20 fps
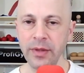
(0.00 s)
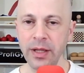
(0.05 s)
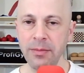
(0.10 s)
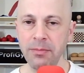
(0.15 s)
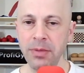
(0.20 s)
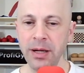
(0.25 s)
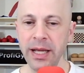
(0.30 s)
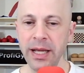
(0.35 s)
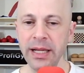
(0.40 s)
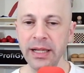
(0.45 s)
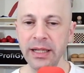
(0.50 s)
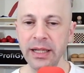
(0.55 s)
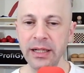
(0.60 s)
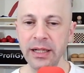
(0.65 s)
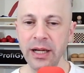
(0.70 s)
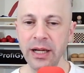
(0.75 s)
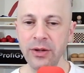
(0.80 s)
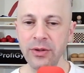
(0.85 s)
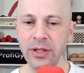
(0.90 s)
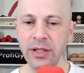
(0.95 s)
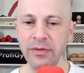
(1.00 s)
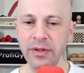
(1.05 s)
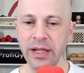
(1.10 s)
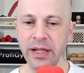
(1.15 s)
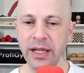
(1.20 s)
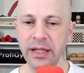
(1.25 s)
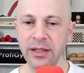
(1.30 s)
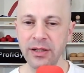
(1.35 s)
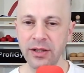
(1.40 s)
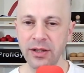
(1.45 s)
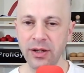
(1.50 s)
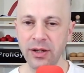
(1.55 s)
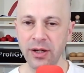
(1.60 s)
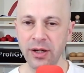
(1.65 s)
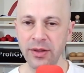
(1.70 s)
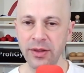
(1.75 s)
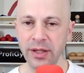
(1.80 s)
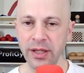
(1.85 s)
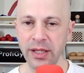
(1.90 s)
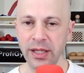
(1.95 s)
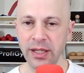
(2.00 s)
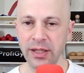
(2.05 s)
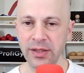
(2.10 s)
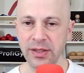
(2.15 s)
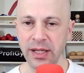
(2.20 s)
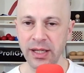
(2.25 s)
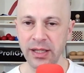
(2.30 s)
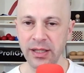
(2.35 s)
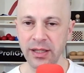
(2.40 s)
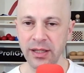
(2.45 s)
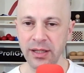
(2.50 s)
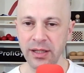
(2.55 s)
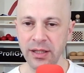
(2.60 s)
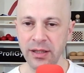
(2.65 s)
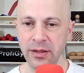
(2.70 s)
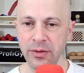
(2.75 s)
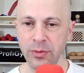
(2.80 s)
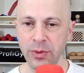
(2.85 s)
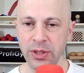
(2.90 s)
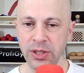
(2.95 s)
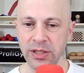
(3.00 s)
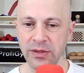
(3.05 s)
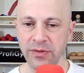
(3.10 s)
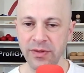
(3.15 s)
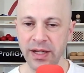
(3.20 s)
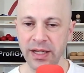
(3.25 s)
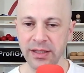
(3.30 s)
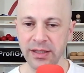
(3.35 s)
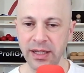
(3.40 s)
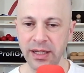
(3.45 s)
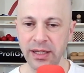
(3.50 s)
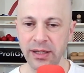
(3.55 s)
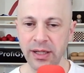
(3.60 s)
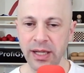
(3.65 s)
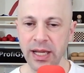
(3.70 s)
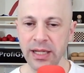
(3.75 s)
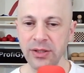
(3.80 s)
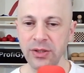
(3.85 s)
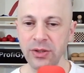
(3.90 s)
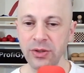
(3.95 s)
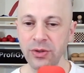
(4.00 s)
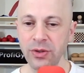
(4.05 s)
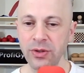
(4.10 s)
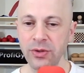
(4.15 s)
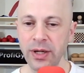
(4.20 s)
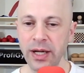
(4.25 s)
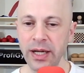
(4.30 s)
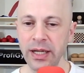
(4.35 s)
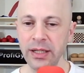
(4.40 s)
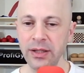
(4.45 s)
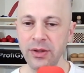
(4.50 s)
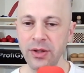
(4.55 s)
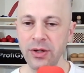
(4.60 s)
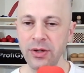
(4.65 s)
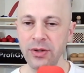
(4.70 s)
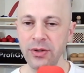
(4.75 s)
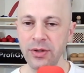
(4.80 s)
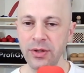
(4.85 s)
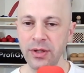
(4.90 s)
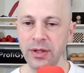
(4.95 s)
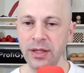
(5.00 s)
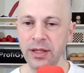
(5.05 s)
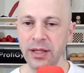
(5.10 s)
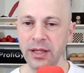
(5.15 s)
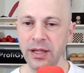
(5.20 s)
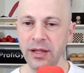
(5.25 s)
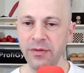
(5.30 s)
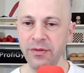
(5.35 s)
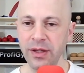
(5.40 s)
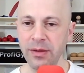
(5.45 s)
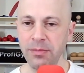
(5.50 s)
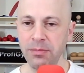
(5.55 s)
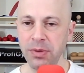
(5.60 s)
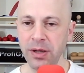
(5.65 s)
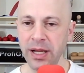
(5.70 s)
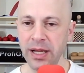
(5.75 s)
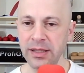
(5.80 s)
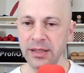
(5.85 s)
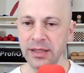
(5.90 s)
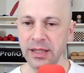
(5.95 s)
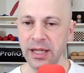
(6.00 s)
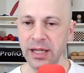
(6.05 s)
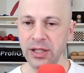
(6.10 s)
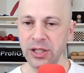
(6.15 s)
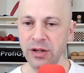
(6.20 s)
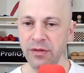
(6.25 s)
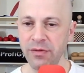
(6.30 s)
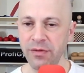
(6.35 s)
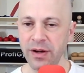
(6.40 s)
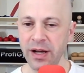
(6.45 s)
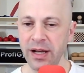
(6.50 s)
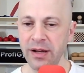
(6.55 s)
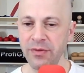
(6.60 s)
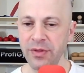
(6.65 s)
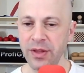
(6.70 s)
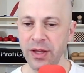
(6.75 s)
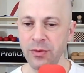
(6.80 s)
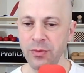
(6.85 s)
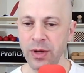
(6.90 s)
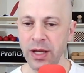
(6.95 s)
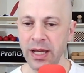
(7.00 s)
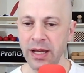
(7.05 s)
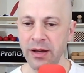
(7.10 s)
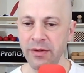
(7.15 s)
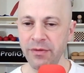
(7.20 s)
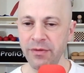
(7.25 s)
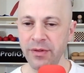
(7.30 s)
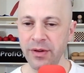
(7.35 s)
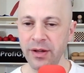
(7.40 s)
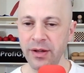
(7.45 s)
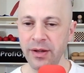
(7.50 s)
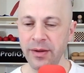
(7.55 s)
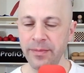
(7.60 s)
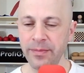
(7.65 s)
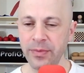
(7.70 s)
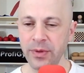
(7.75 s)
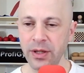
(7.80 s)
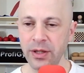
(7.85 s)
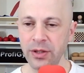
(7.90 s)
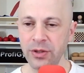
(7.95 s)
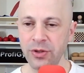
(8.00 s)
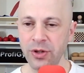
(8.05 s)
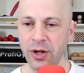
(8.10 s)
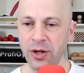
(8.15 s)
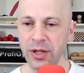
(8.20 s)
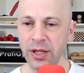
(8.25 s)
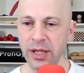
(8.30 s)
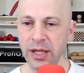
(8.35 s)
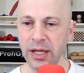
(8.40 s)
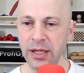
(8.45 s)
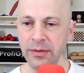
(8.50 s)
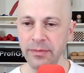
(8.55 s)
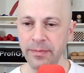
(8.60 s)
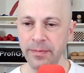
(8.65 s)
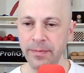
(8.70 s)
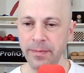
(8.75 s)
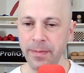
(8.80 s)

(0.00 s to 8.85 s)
Black can now even enter on the king side, which is fascinating. He has to do it right, though. If he plays king g5, then we have a draw again.